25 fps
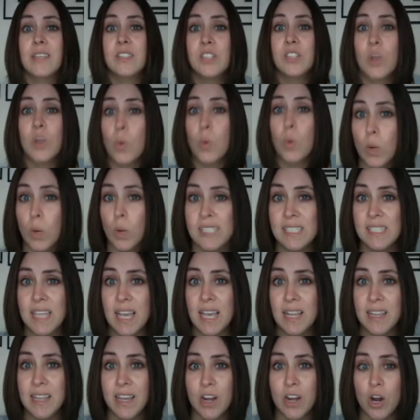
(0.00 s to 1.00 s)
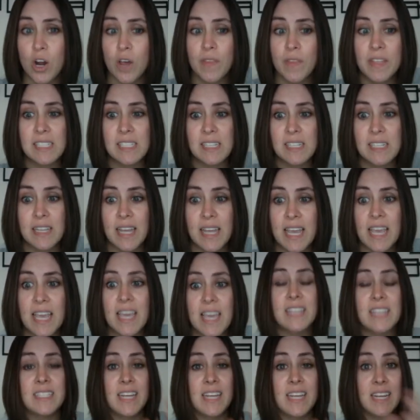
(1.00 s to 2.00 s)
So once they click on this link,
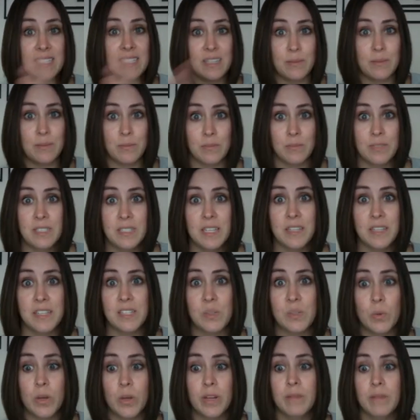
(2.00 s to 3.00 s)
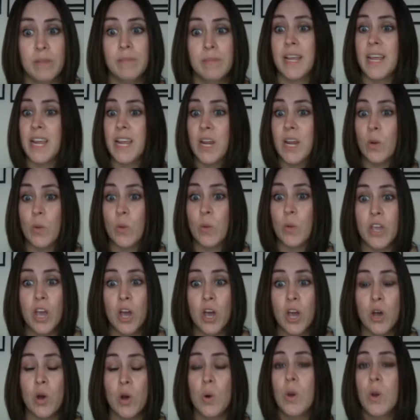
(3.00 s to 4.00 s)
it takes them to this one. Here we
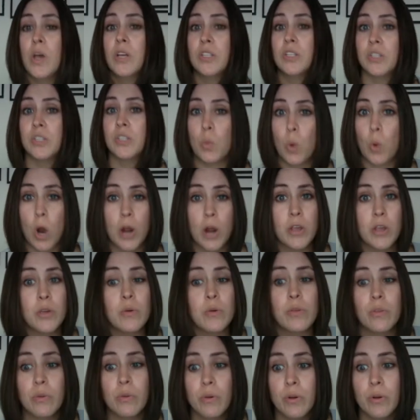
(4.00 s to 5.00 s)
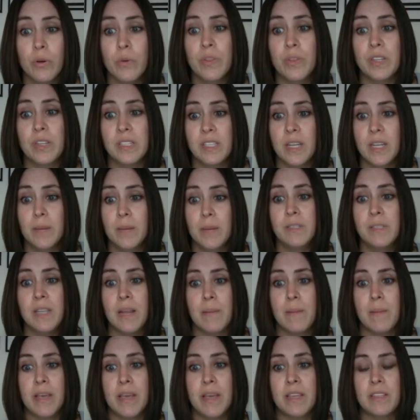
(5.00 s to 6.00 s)
go. To walk you through the tips
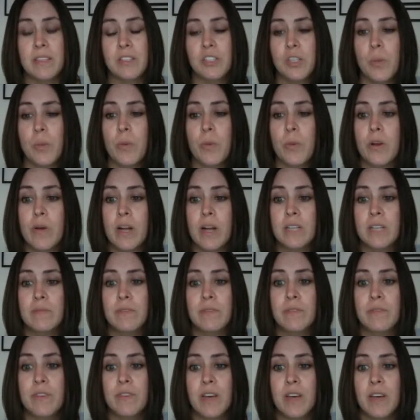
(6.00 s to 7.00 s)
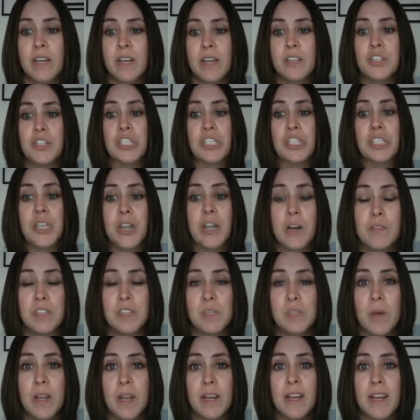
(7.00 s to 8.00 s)
and make it super interactive and fun, just click on
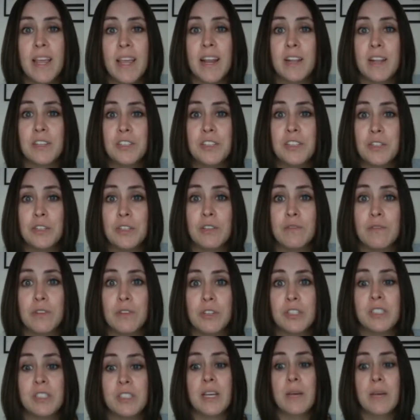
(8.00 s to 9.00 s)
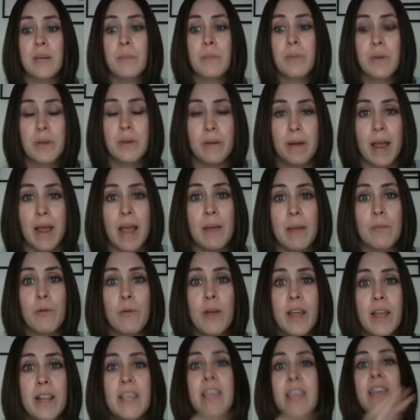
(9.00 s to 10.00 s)
this button and I'll send you the first tip. I'm
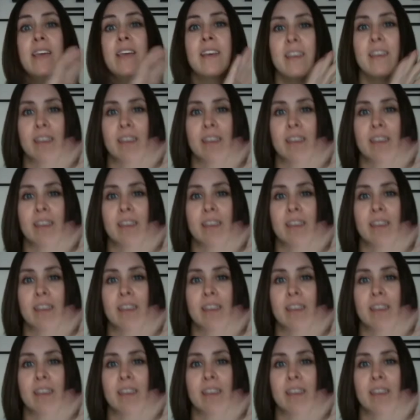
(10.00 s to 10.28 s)
ready.